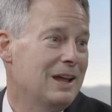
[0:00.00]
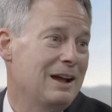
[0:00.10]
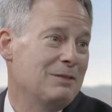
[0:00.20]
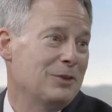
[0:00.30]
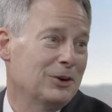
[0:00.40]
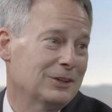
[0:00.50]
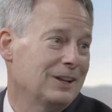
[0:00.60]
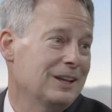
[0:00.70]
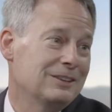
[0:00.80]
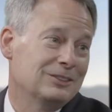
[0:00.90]
to have our
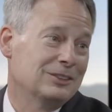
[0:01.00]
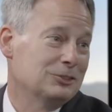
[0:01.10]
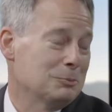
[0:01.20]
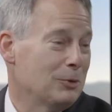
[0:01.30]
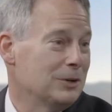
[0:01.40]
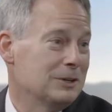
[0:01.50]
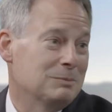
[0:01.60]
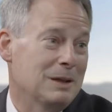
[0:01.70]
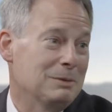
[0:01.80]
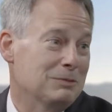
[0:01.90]
clients disappointed
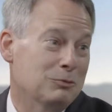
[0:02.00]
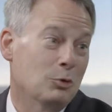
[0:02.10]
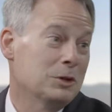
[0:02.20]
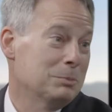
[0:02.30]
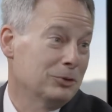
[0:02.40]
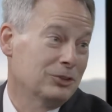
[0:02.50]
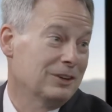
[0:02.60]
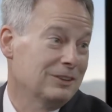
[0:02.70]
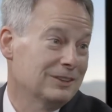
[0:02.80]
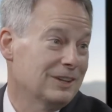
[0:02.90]
maybe
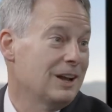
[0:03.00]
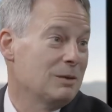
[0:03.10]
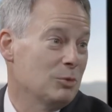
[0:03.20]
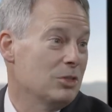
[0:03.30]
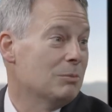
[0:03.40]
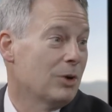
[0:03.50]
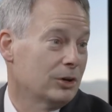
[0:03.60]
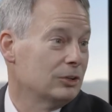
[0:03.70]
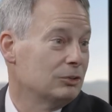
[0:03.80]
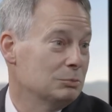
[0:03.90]
40% of the time when the
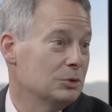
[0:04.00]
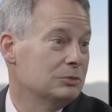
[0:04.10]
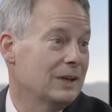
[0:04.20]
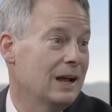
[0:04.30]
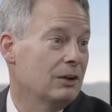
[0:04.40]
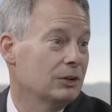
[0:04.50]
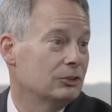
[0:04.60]
markets move down.